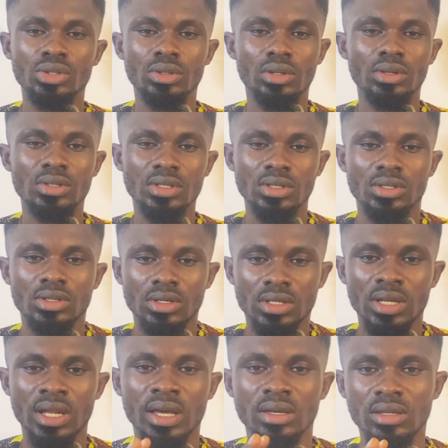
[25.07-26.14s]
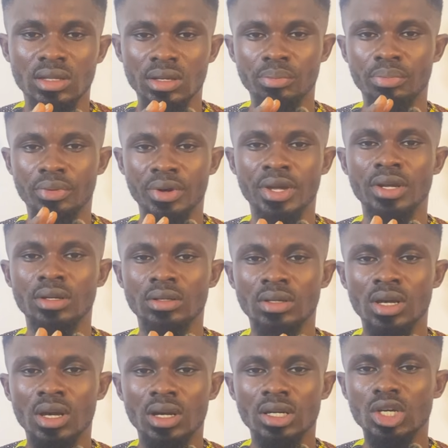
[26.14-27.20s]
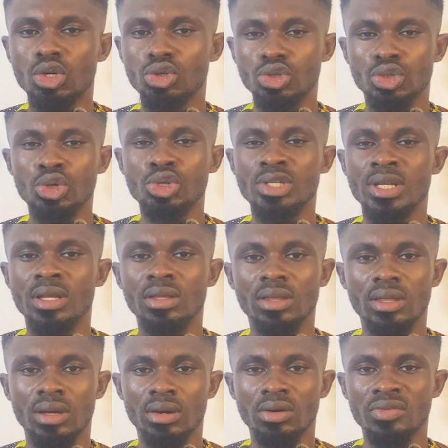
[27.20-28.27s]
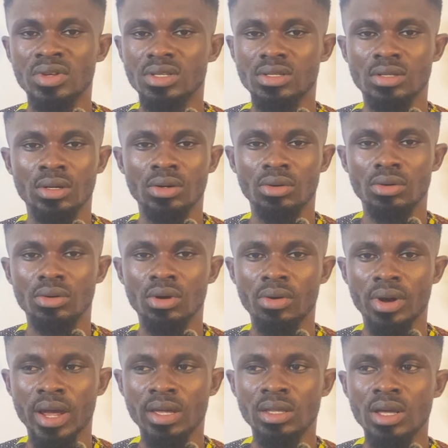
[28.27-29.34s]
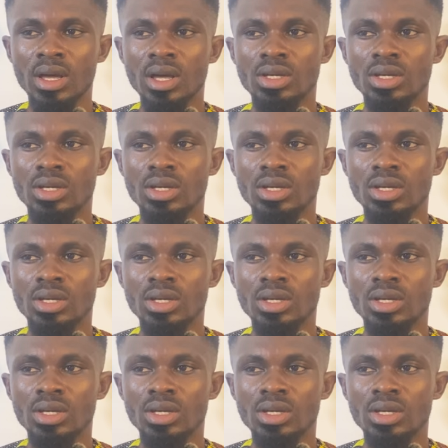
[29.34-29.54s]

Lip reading: Nucleus is just like the brain, the control center of a cell. All right.